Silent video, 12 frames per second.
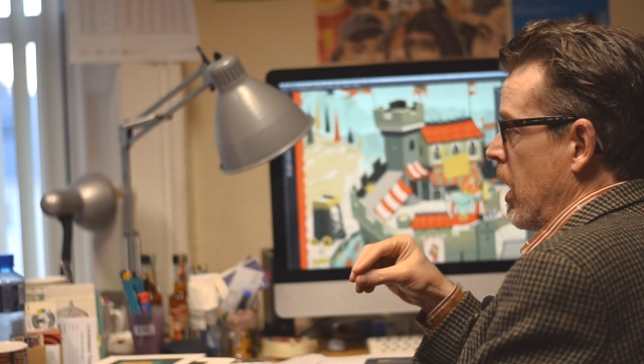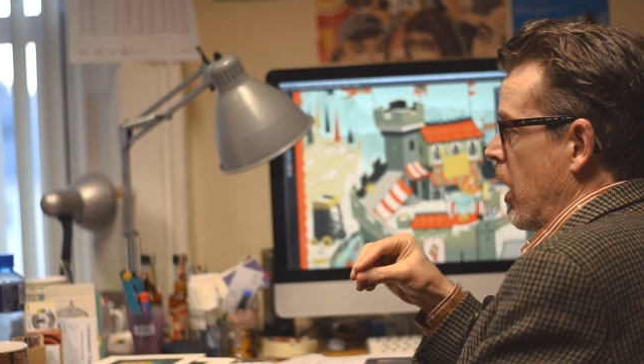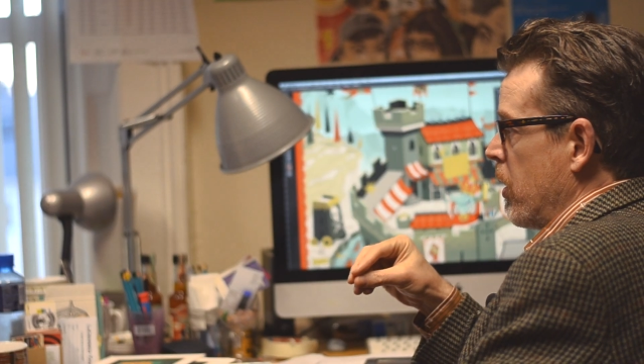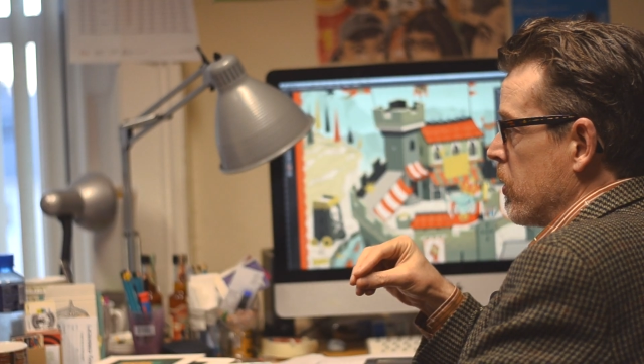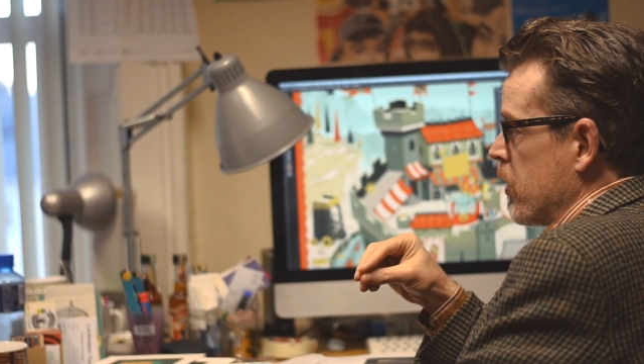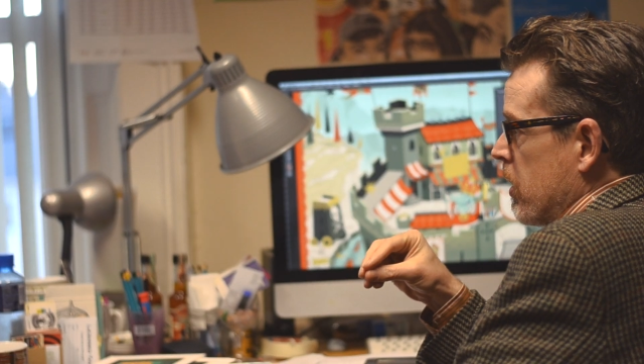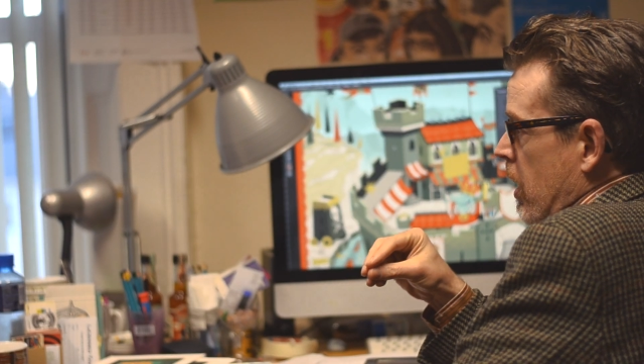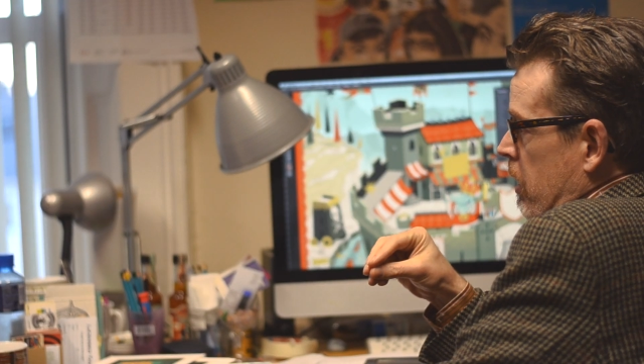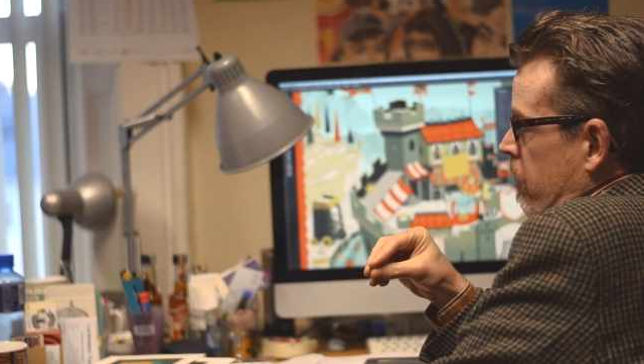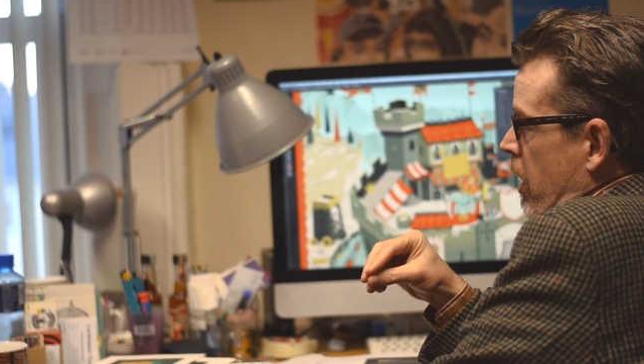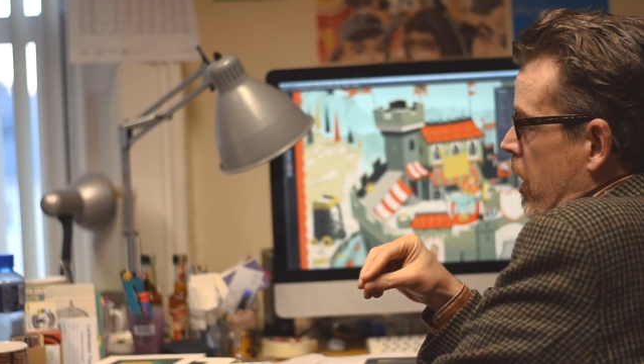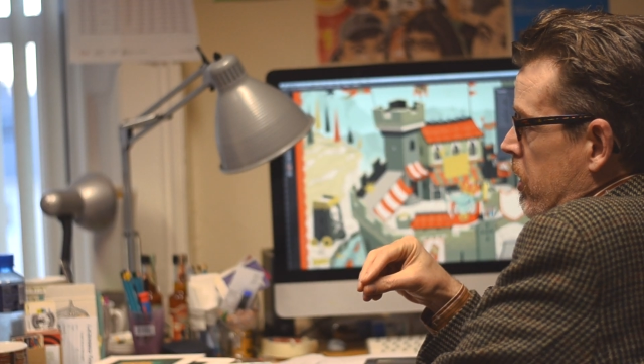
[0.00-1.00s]
I always
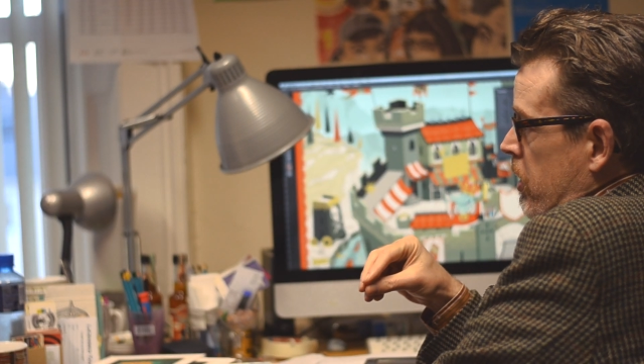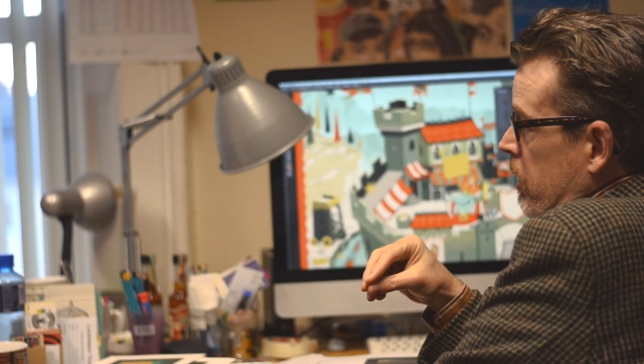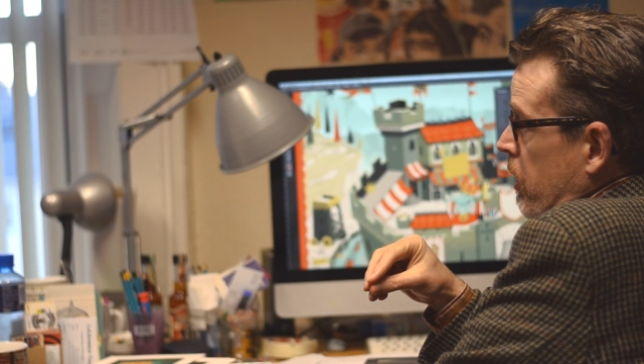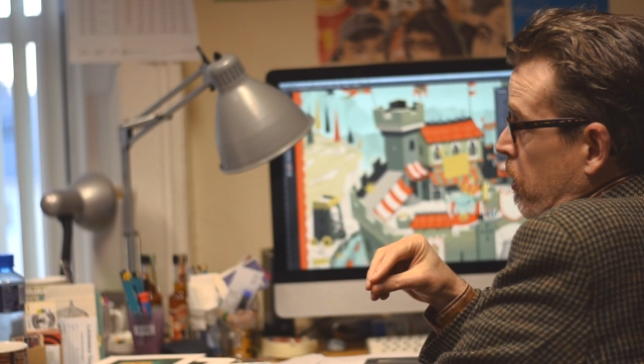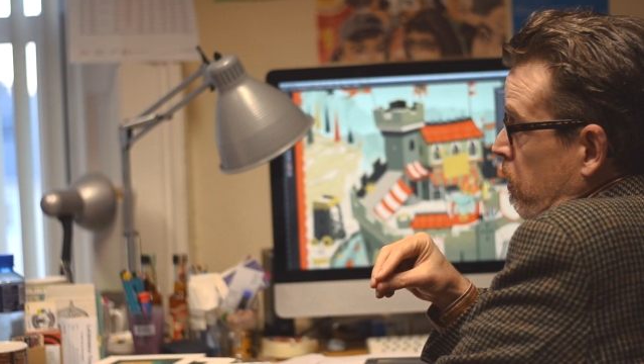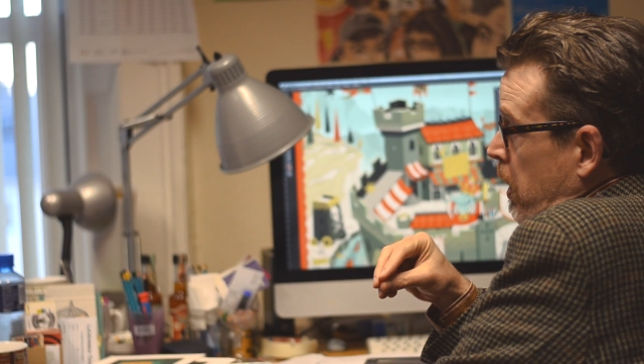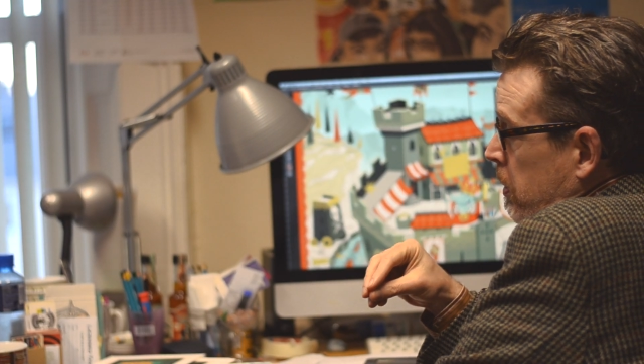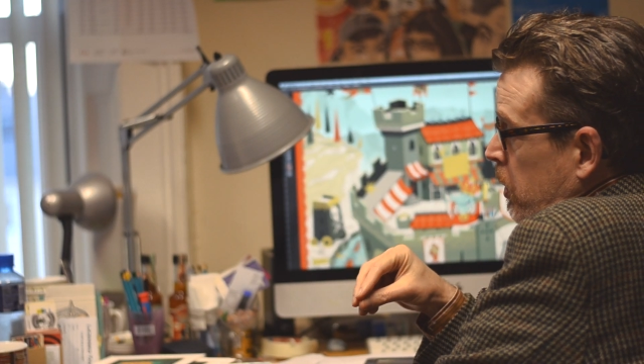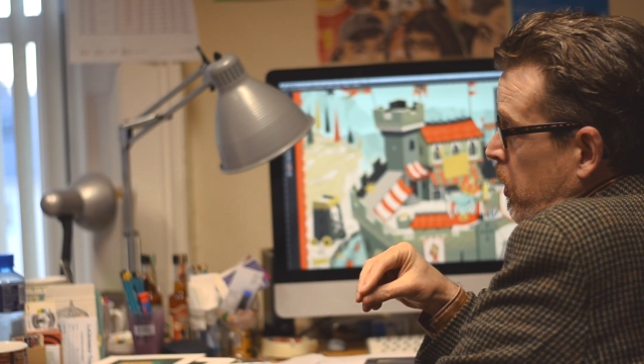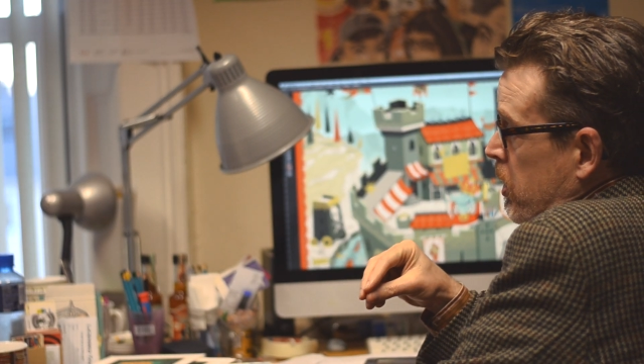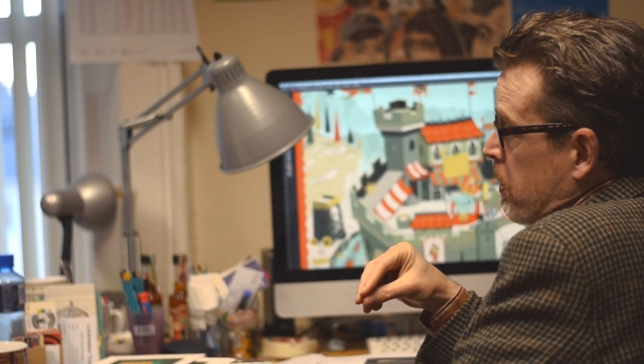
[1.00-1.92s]
advise people who want